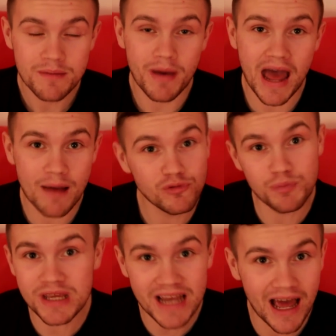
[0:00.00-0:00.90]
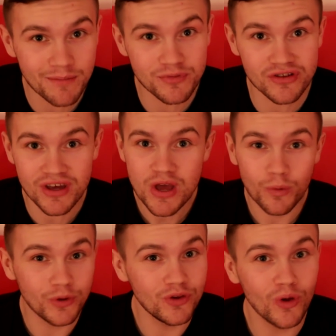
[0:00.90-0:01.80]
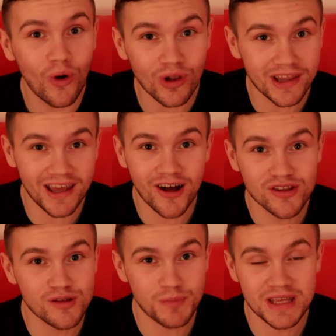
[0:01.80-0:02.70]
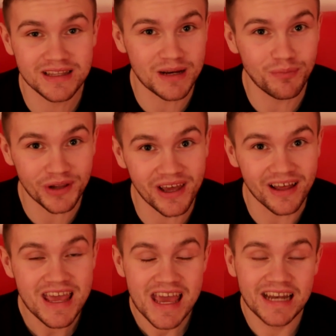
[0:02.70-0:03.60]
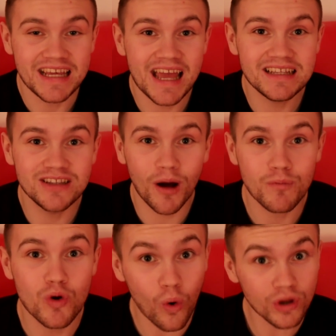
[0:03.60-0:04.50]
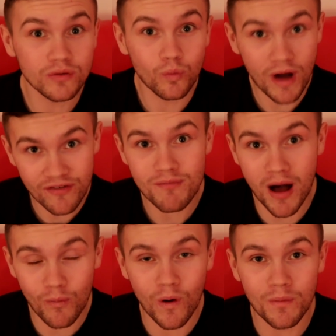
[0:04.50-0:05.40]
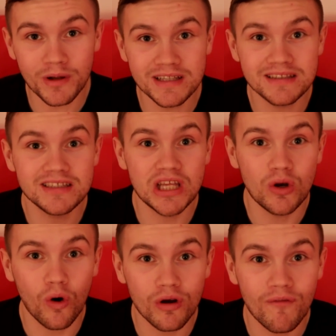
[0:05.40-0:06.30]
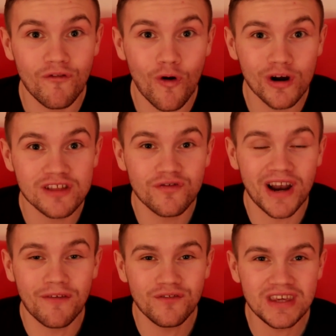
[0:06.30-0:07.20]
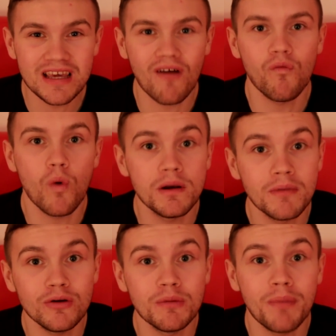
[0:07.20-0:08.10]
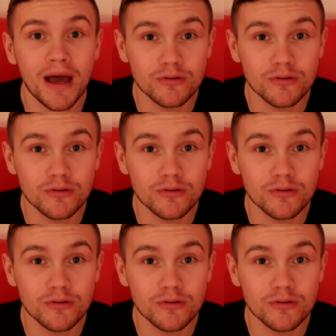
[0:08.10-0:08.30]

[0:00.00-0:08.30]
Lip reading: but Hibs being Hibs would not let us speak to the player, and he ended up going with Mark Warburton to Nottingham Forest for a fee of £1 million,